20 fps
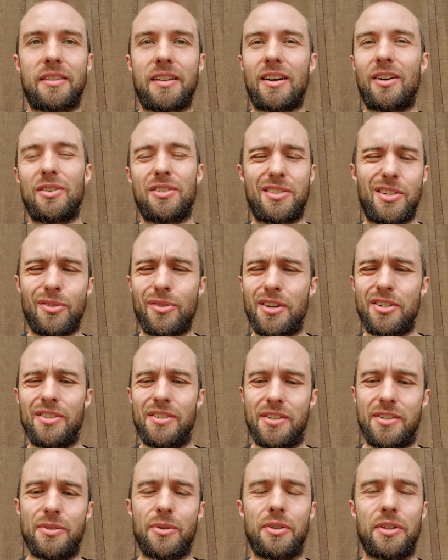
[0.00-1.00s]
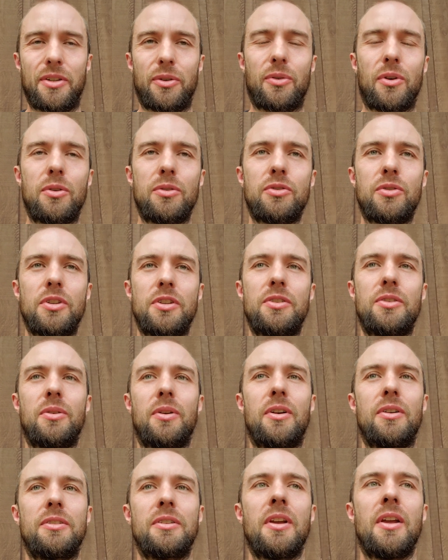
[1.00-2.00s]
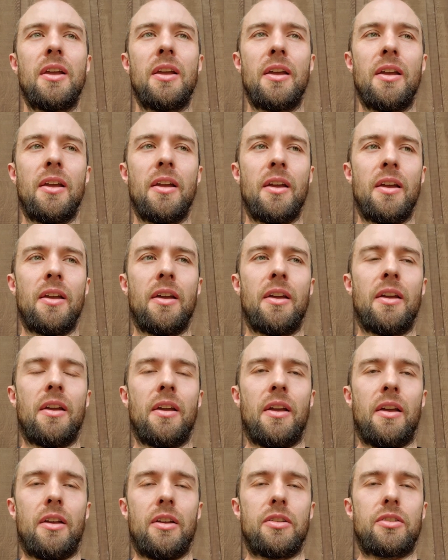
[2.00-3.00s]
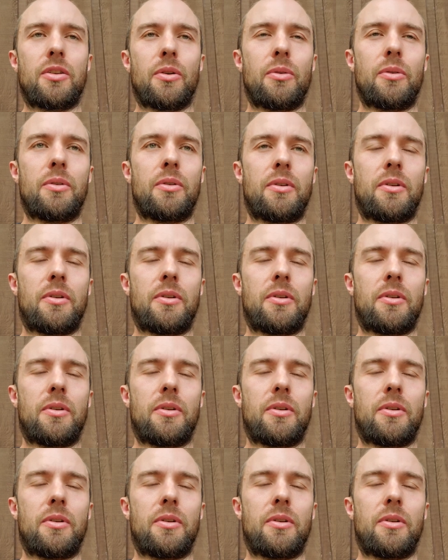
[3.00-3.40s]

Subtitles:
that aren't traditionally sold in grocery stores. So